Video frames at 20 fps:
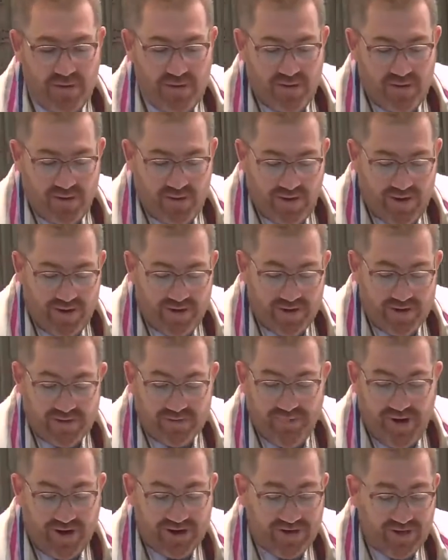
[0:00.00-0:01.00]
as
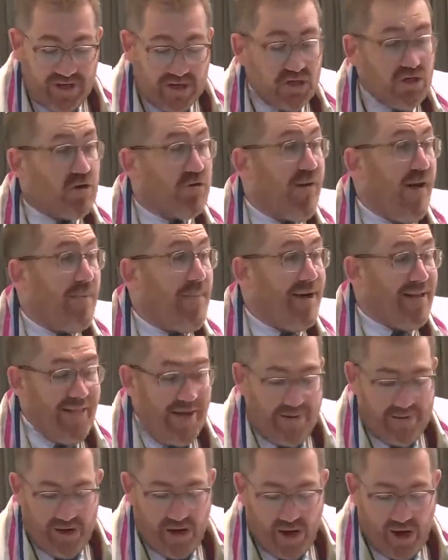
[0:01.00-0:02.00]
my teacher, Rabbi
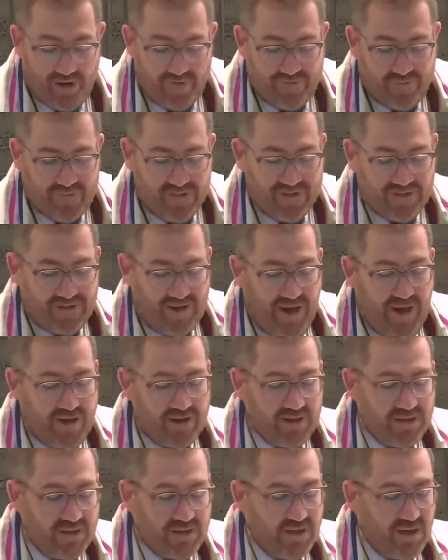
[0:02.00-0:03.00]
Larry Hoffman
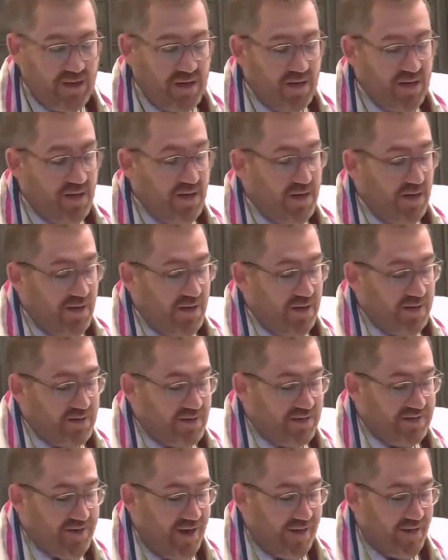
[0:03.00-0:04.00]
says, to
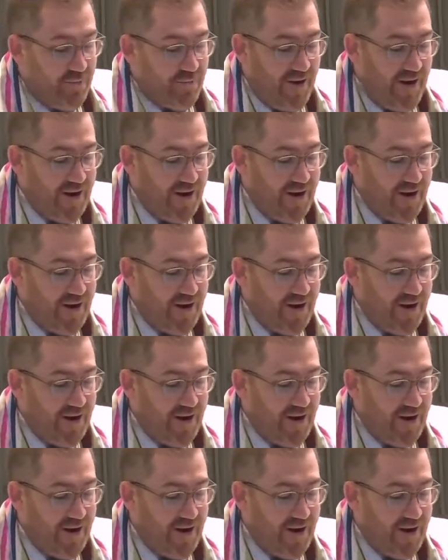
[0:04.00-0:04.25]
celebrate